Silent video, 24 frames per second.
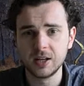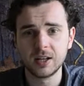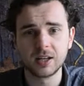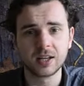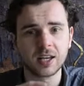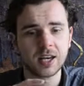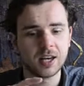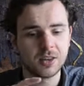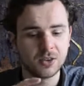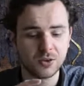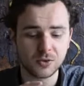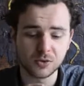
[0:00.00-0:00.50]

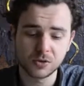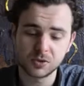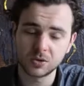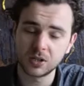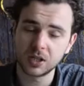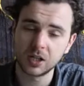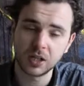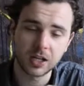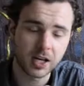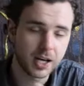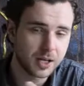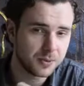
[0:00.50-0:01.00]
Again, those sort
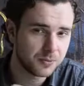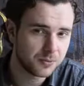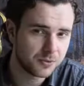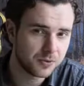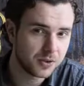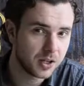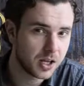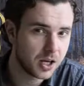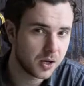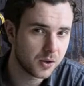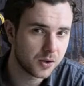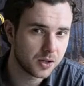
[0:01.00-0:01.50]
of lime
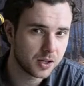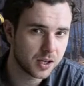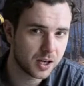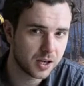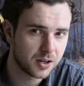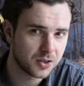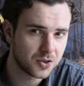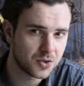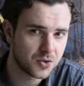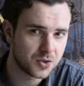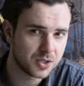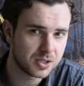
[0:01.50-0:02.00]
flower
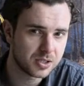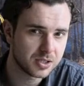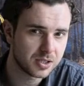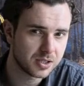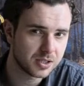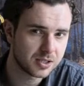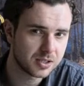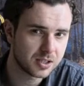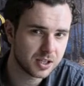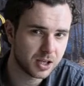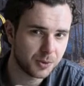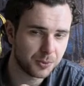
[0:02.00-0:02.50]

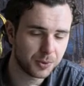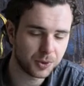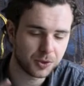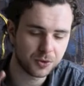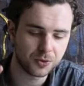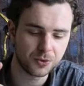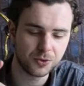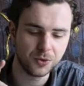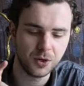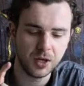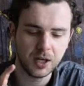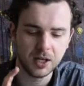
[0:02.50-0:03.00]
characteristics coming
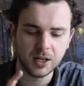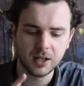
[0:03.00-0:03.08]
through,